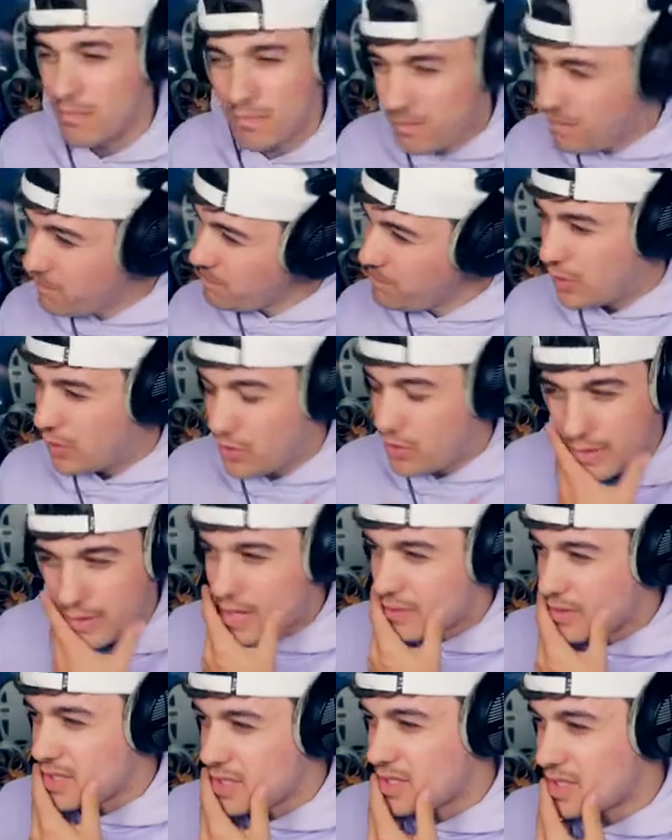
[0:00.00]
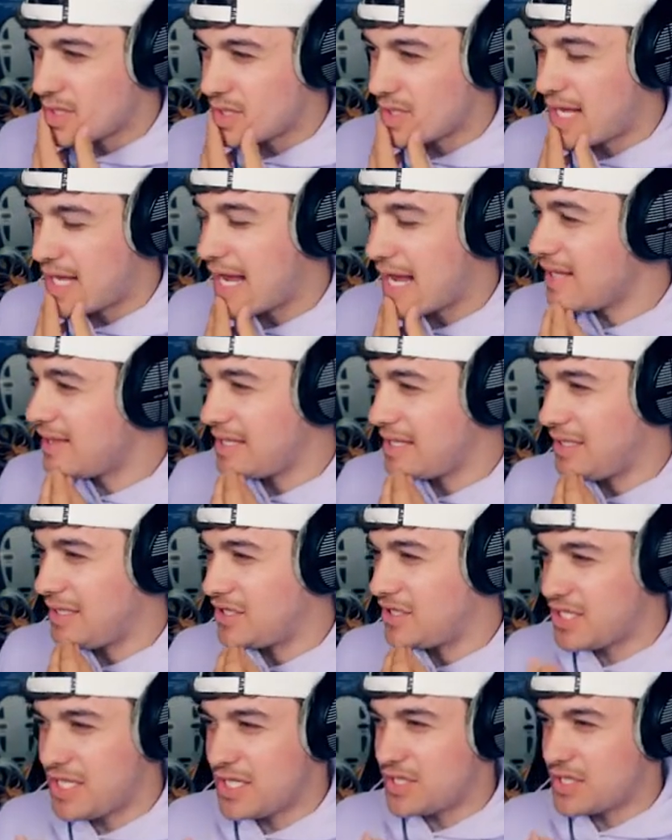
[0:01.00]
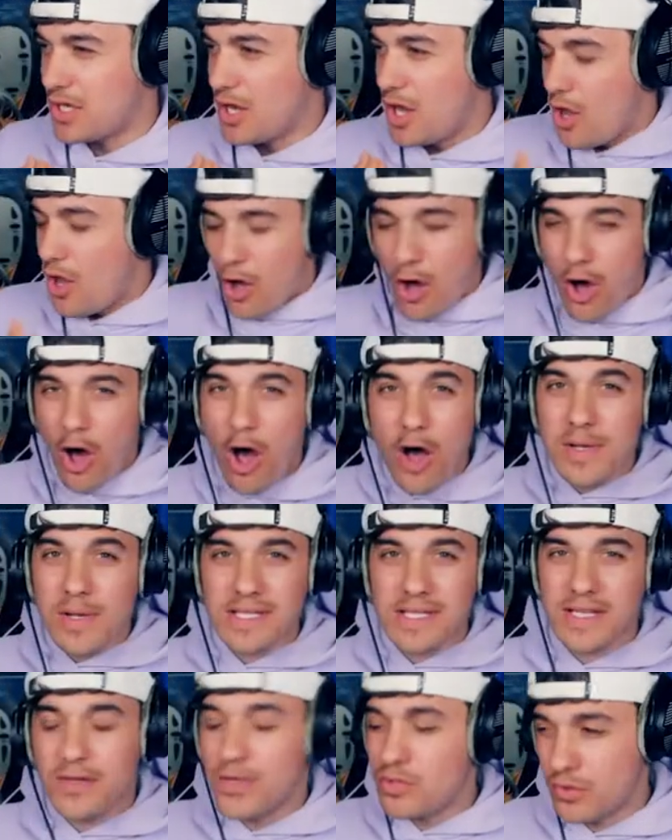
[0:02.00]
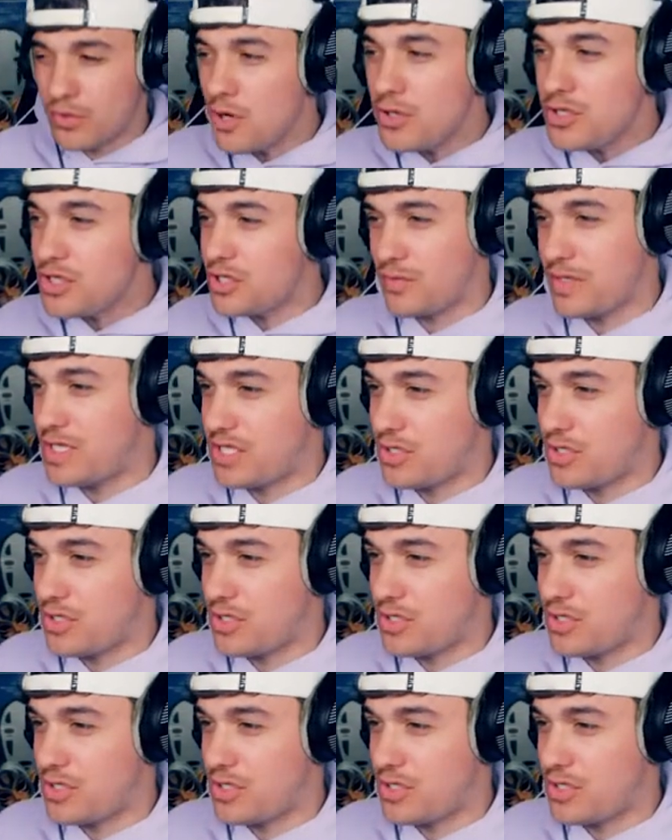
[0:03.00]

Hmm? Where is Katie? She's always in the grocery